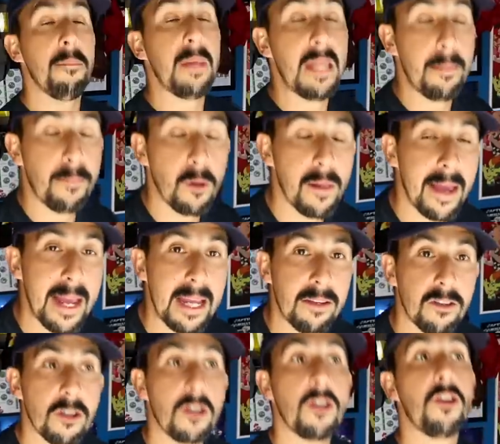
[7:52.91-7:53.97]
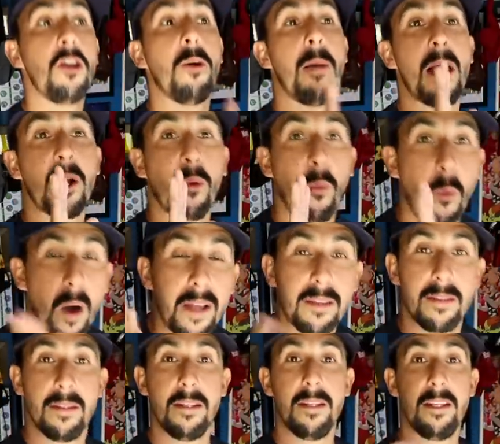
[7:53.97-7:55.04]
People hate no matter
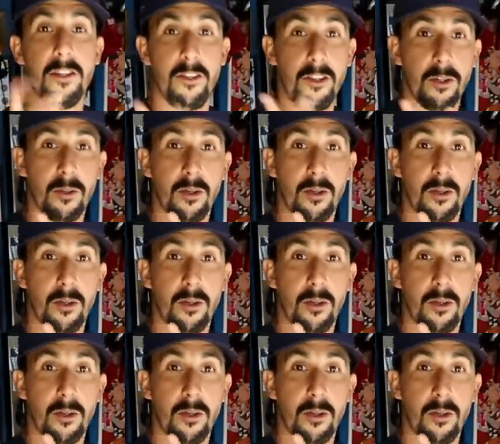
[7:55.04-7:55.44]
what you do.